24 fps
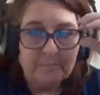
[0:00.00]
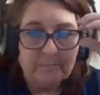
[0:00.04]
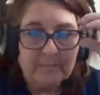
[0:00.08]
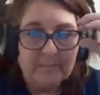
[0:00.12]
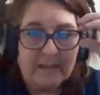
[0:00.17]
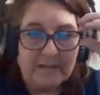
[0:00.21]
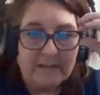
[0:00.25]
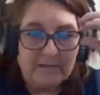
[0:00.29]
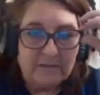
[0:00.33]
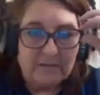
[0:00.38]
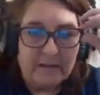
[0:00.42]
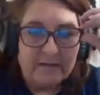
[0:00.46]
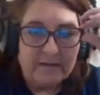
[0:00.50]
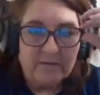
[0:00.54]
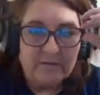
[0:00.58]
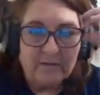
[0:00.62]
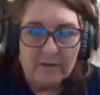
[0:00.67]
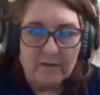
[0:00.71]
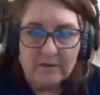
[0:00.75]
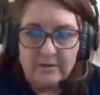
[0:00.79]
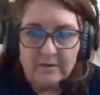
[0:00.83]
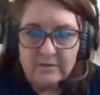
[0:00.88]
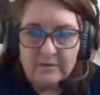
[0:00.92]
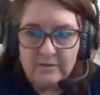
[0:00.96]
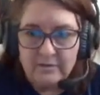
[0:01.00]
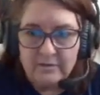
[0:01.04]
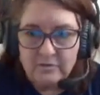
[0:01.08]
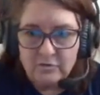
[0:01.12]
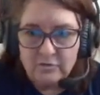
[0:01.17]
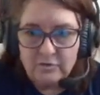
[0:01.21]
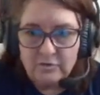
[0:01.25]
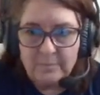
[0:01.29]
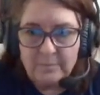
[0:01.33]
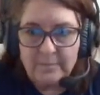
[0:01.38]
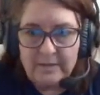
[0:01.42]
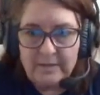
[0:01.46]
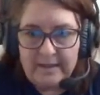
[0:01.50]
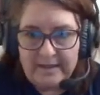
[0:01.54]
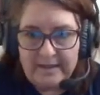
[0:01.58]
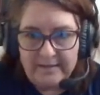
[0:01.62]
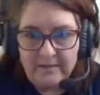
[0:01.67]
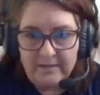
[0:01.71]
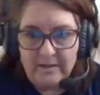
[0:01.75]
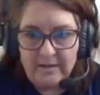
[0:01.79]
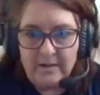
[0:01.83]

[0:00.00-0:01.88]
That's like the AAA,